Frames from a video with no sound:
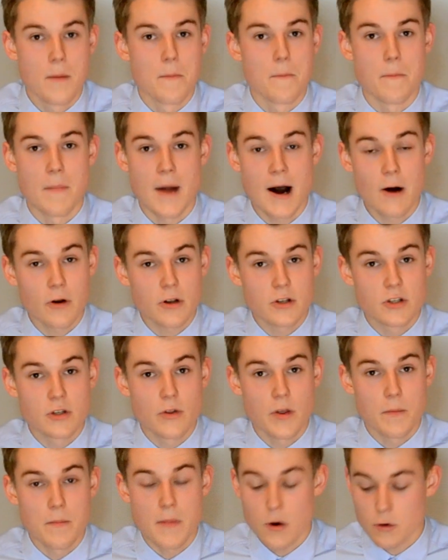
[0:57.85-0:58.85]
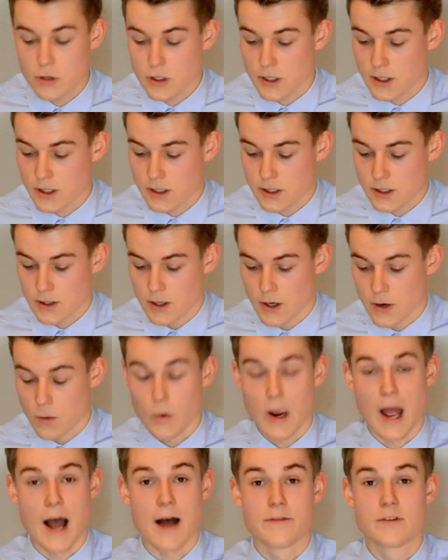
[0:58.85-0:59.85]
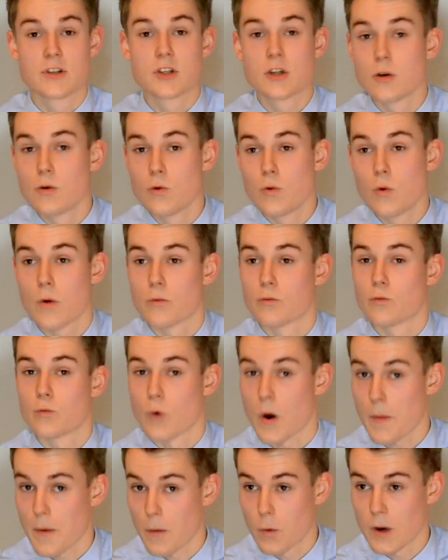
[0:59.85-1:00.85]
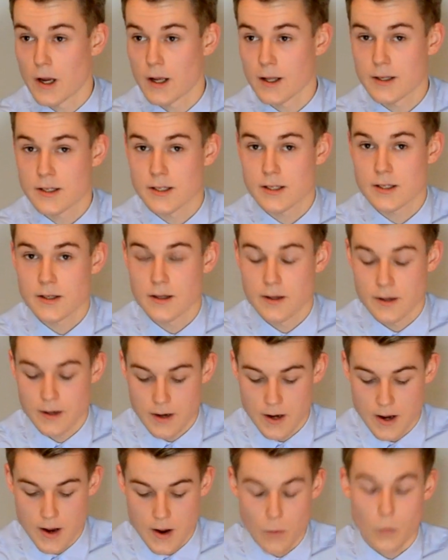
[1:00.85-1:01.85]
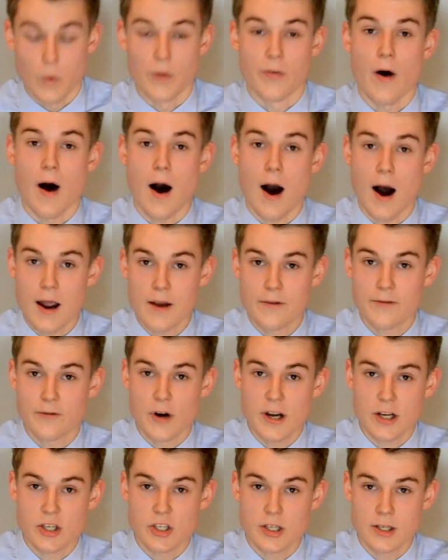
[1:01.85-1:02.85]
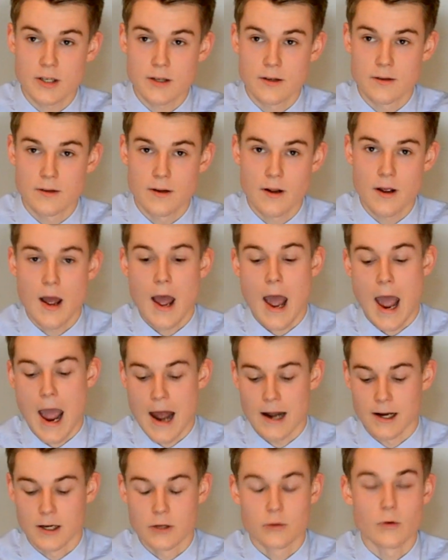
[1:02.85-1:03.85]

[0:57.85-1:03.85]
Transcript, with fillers: Mounted to the motors we have two rubber wheels with high friction and